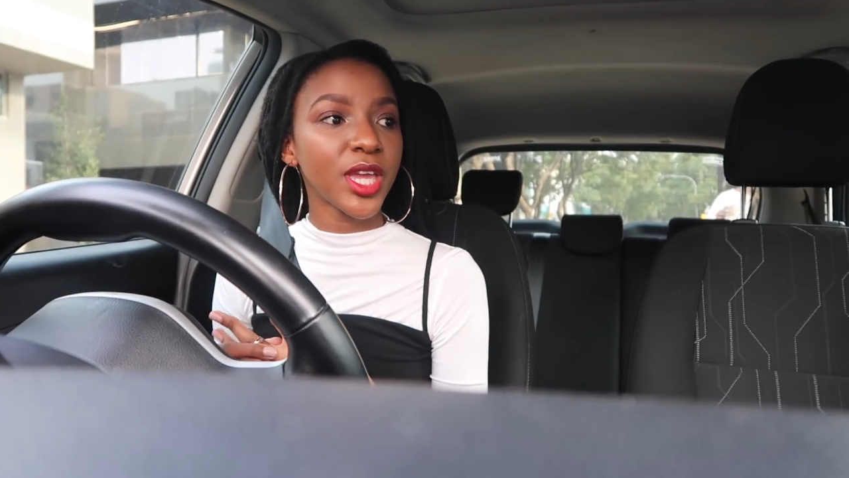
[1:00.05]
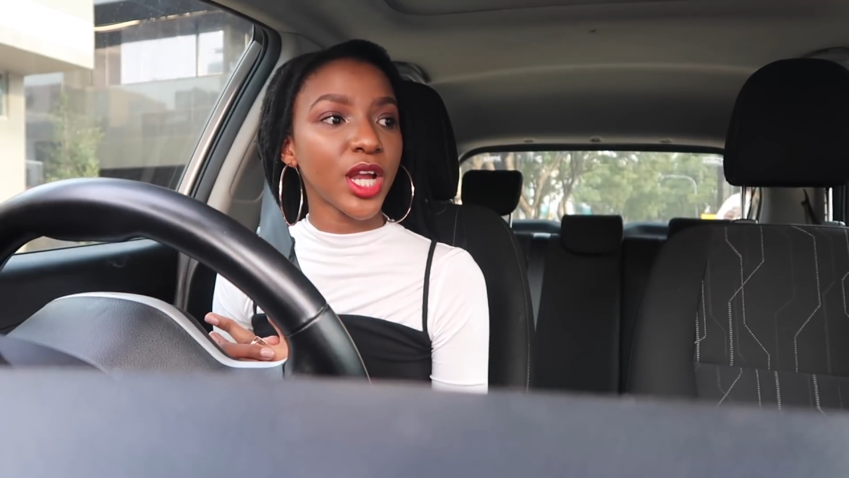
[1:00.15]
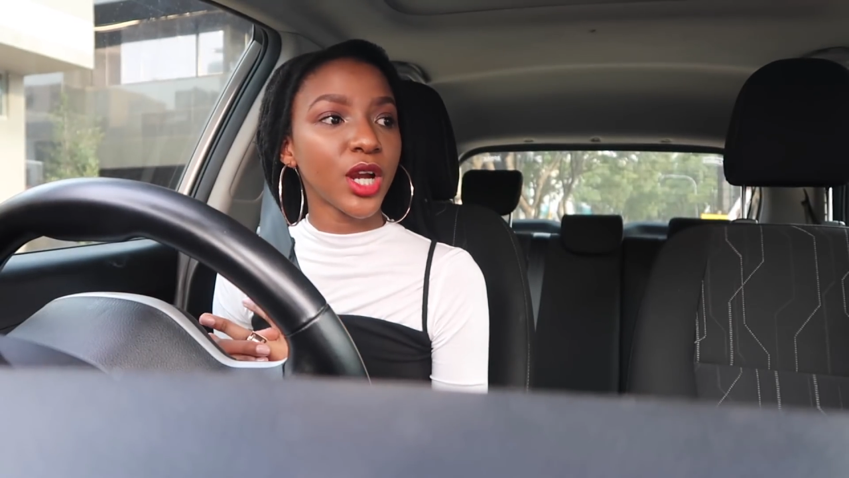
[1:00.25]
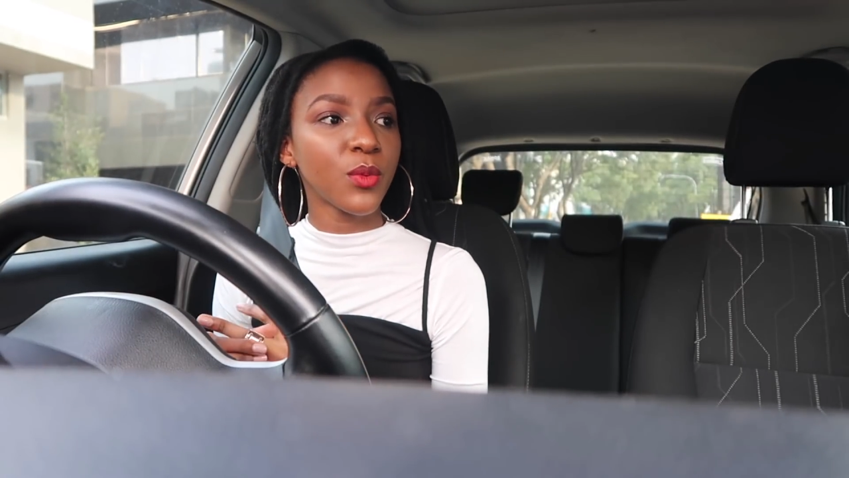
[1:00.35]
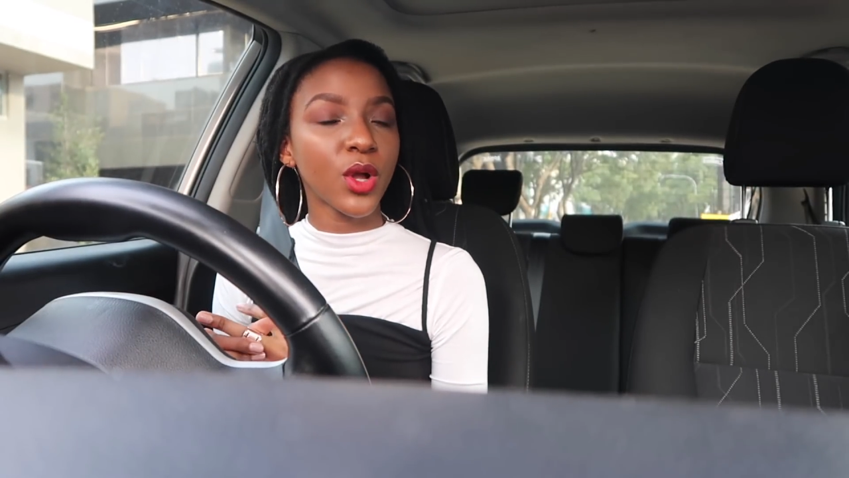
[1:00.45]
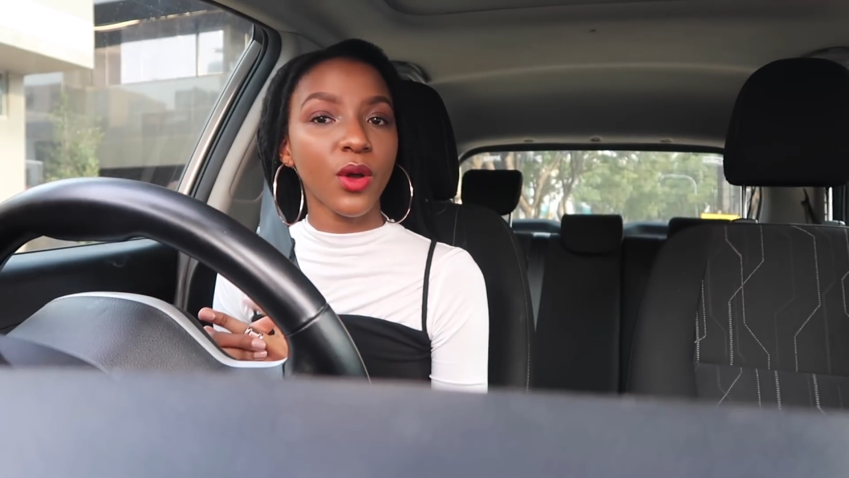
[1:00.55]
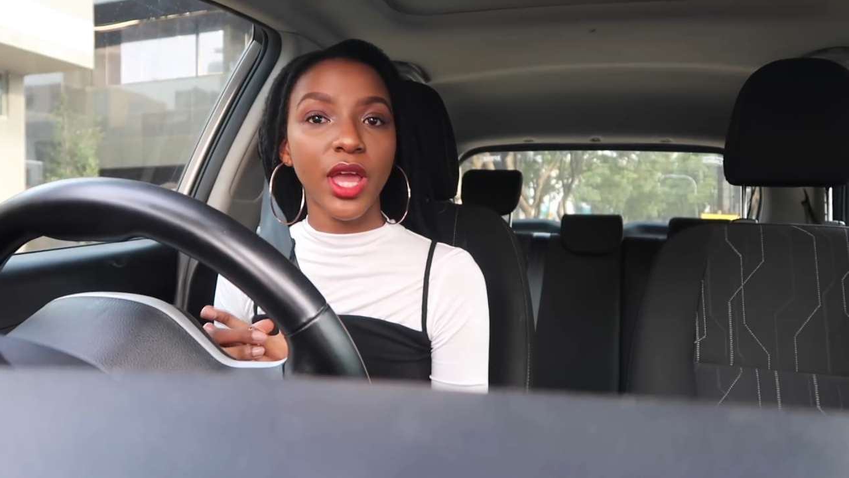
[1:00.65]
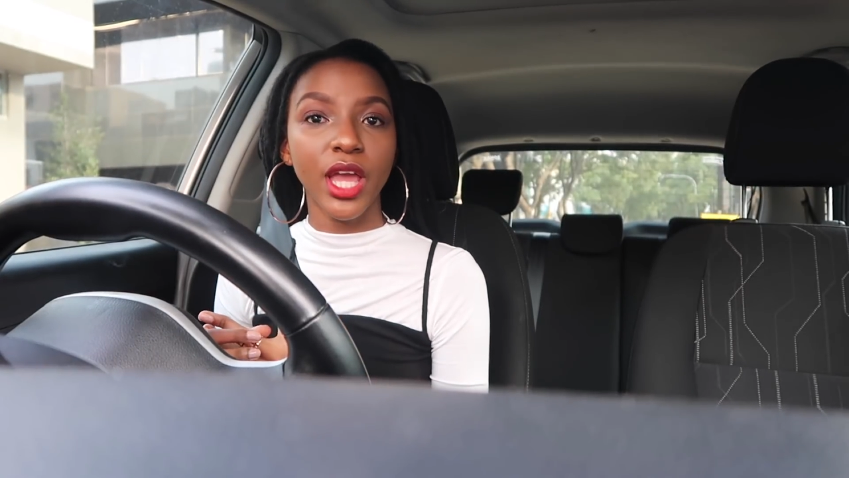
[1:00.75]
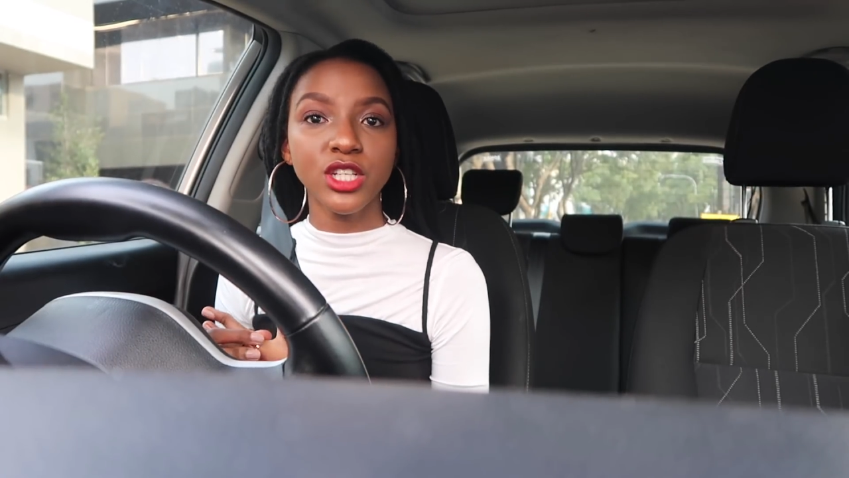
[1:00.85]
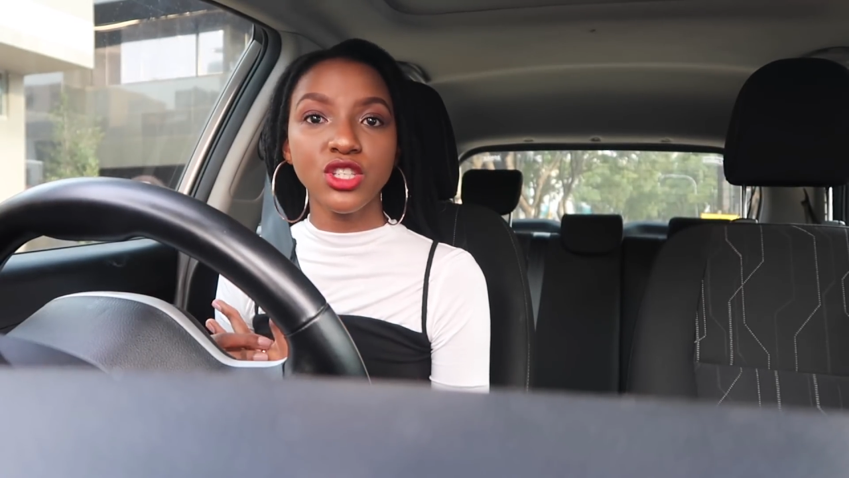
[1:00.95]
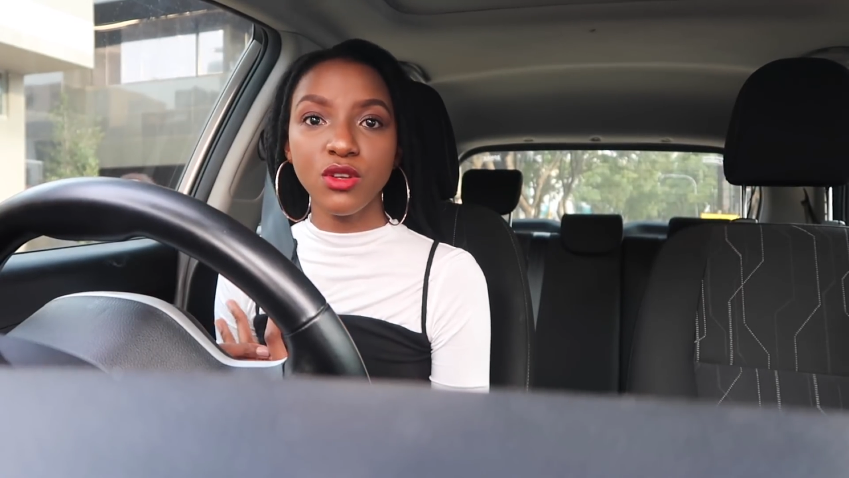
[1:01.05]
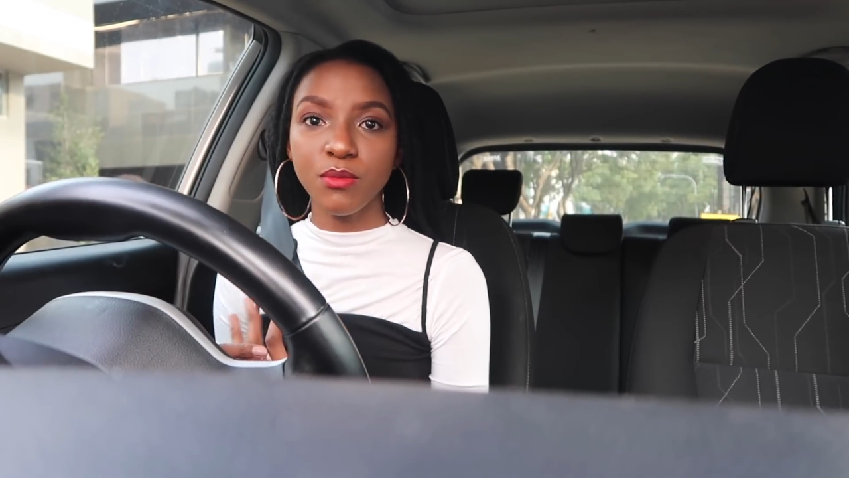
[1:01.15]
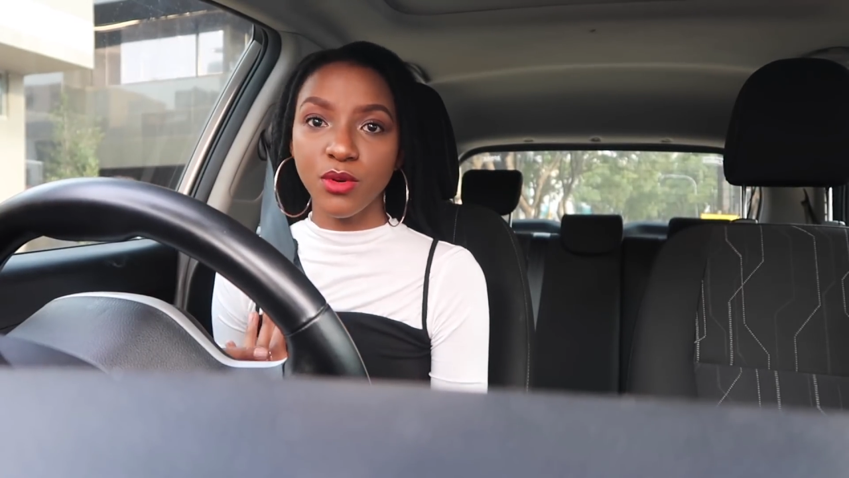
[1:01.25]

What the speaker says: here we're going to